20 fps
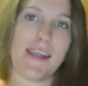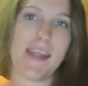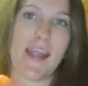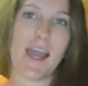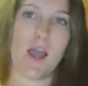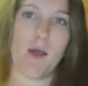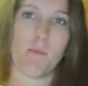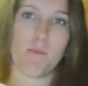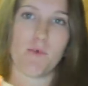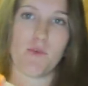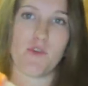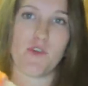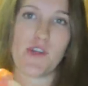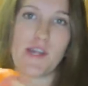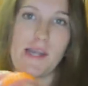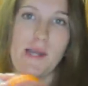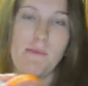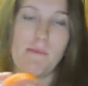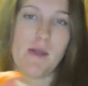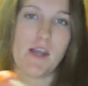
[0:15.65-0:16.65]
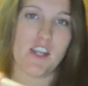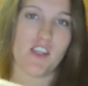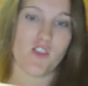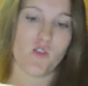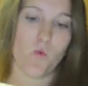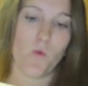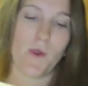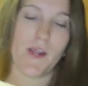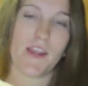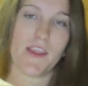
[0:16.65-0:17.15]
day out pretty
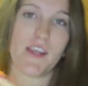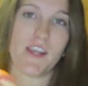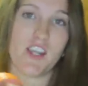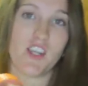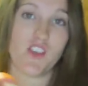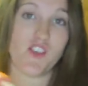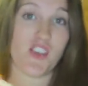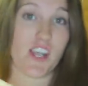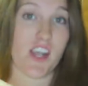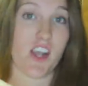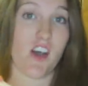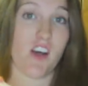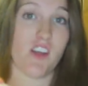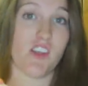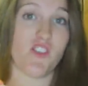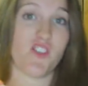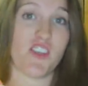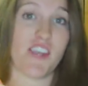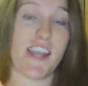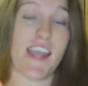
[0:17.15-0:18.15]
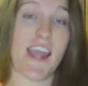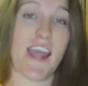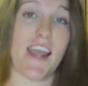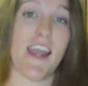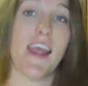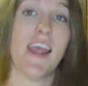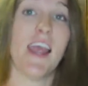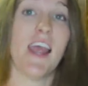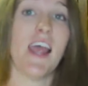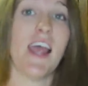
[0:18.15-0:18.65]
much with Shakeology,
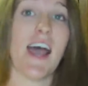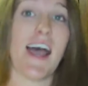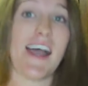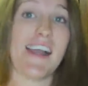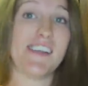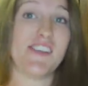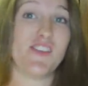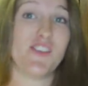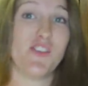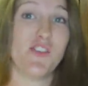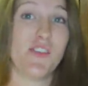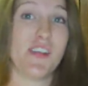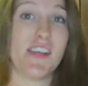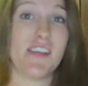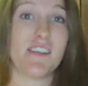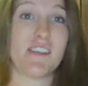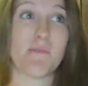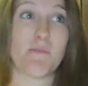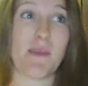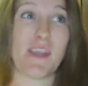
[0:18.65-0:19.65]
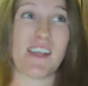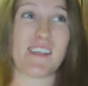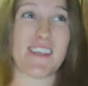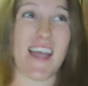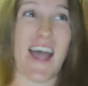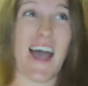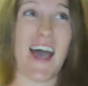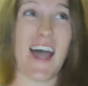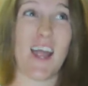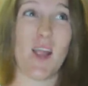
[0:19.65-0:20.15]
and I do this because
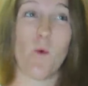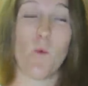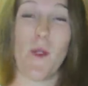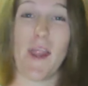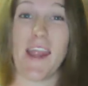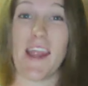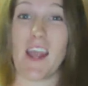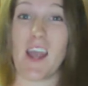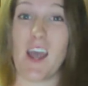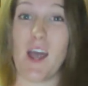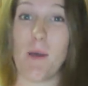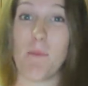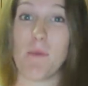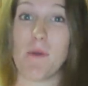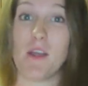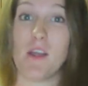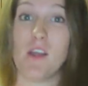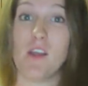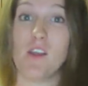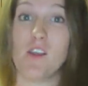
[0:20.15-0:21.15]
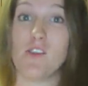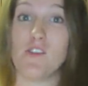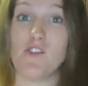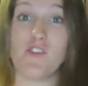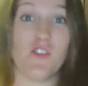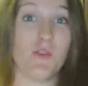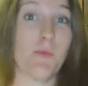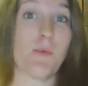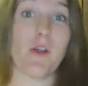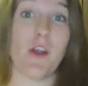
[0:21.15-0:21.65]
I wake up
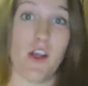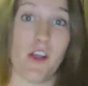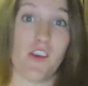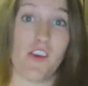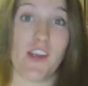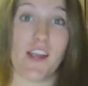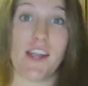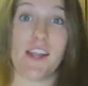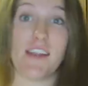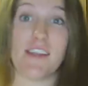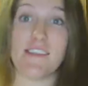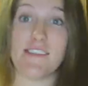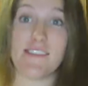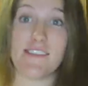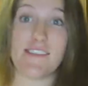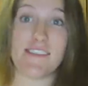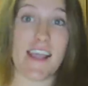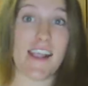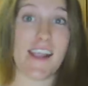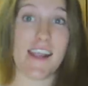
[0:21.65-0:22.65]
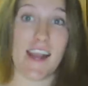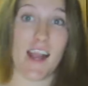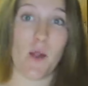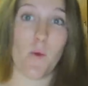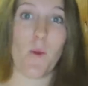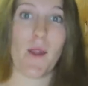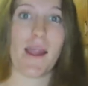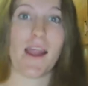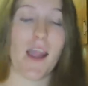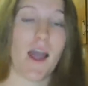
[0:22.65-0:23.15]
super hungry the second
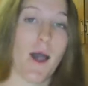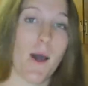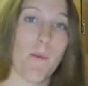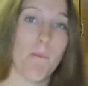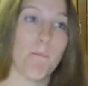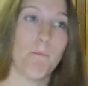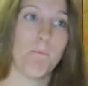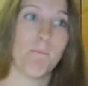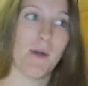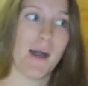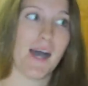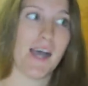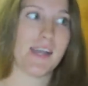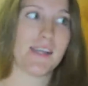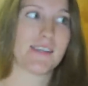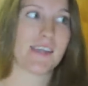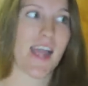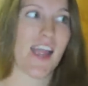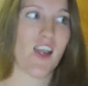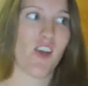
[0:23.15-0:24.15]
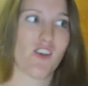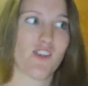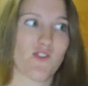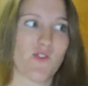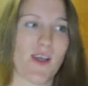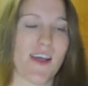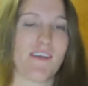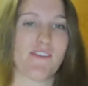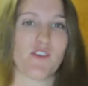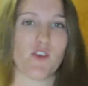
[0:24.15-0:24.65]
I wake up, but I
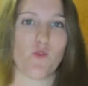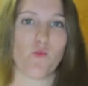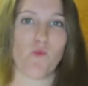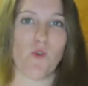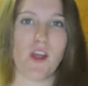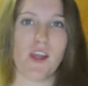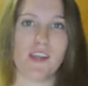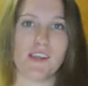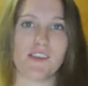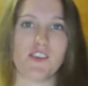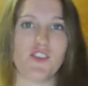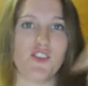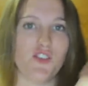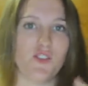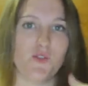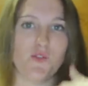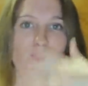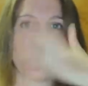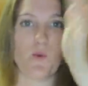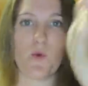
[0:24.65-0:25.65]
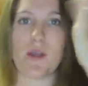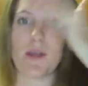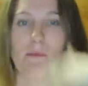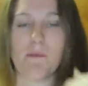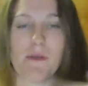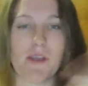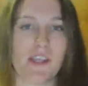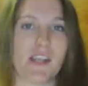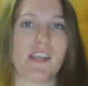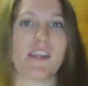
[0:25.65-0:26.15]
also have to run to
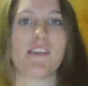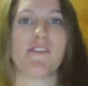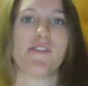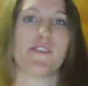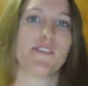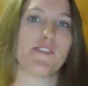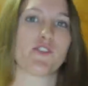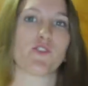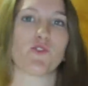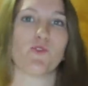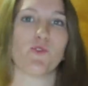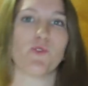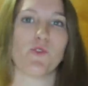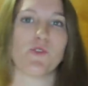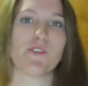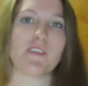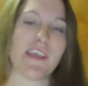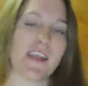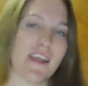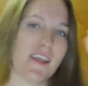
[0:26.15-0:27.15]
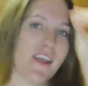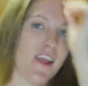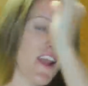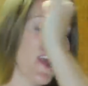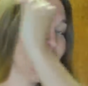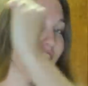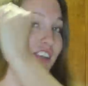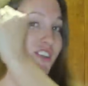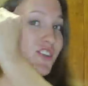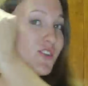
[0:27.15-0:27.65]
twenty million different schools and
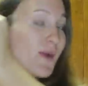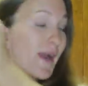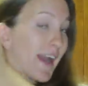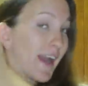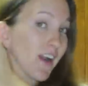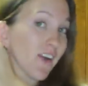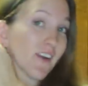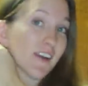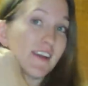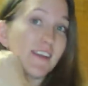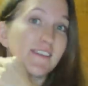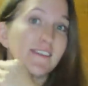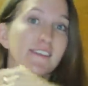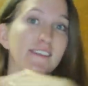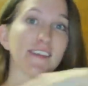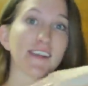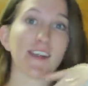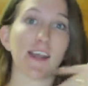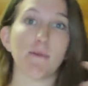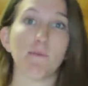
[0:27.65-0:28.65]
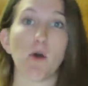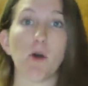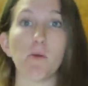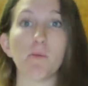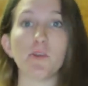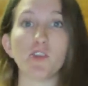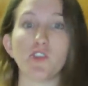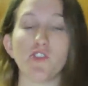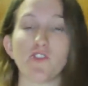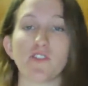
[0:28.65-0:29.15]
do errands and then come
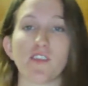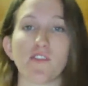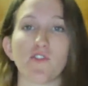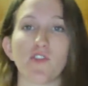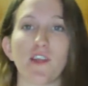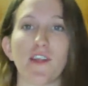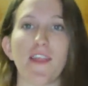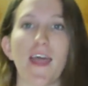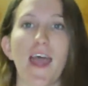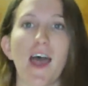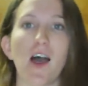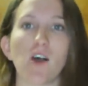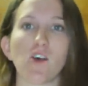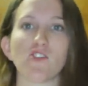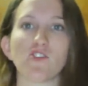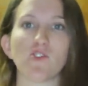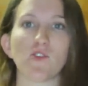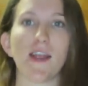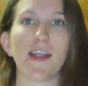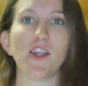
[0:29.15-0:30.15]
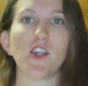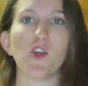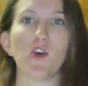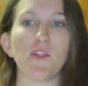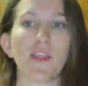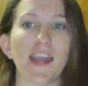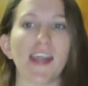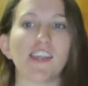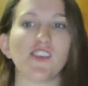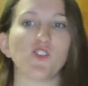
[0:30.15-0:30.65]
home and do stuff around the house, so I
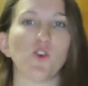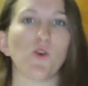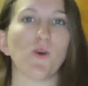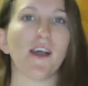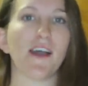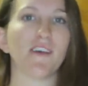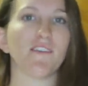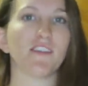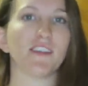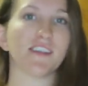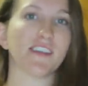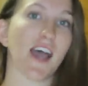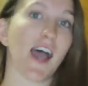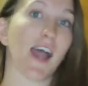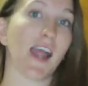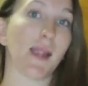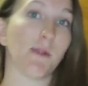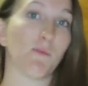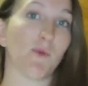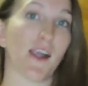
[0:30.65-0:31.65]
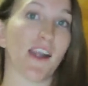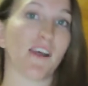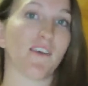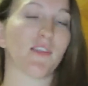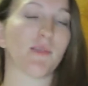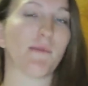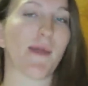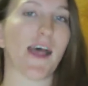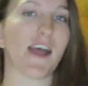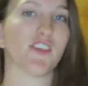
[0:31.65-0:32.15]
know that I don't have the time right
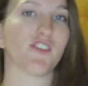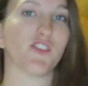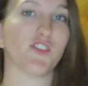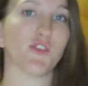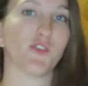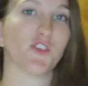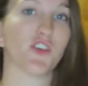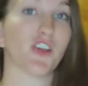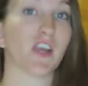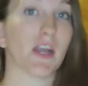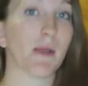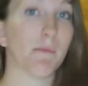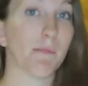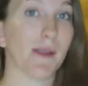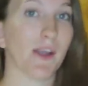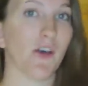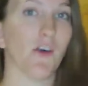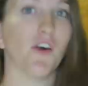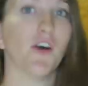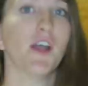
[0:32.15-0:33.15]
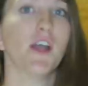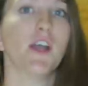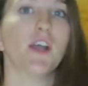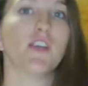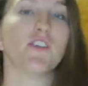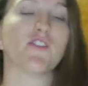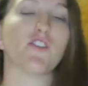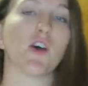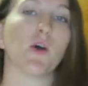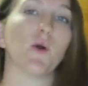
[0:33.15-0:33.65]
off the bat to cook a meal.
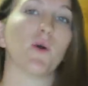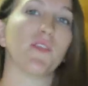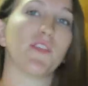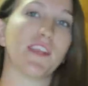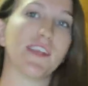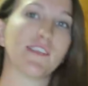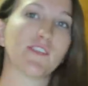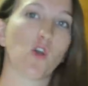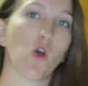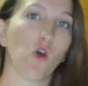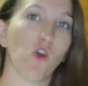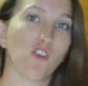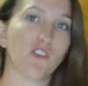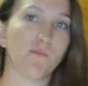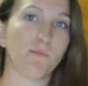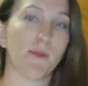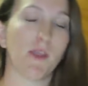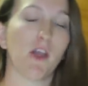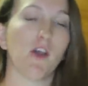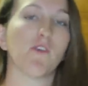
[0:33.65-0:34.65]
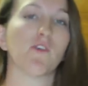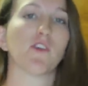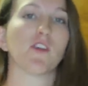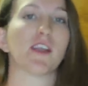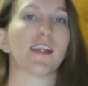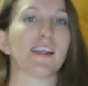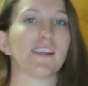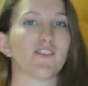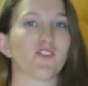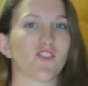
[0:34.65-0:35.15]
So this holds me
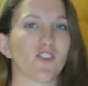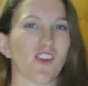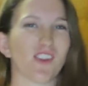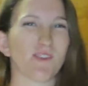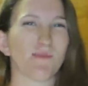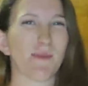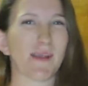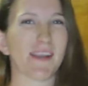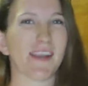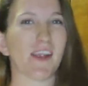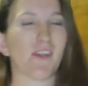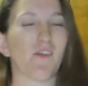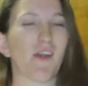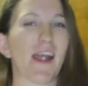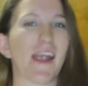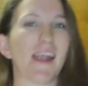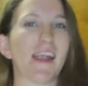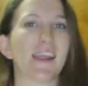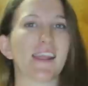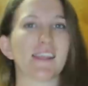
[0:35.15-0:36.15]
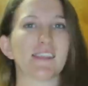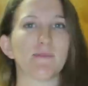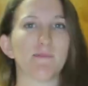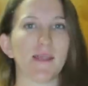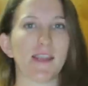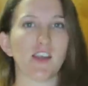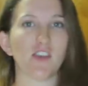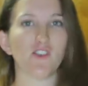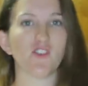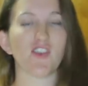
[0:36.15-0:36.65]
over, it starts my day right, it gets
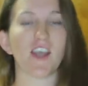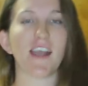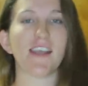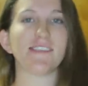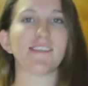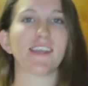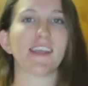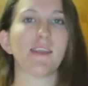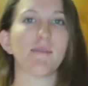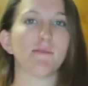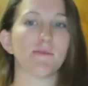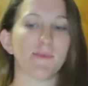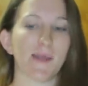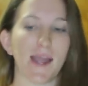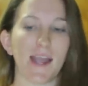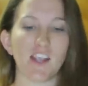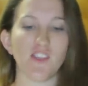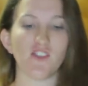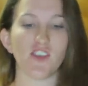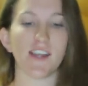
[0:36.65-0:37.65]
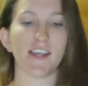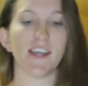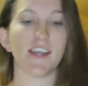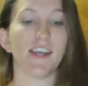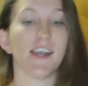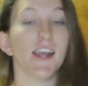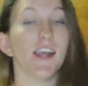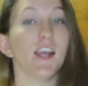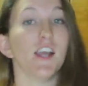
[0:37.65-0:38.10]
me energized, it keeps me hydrated.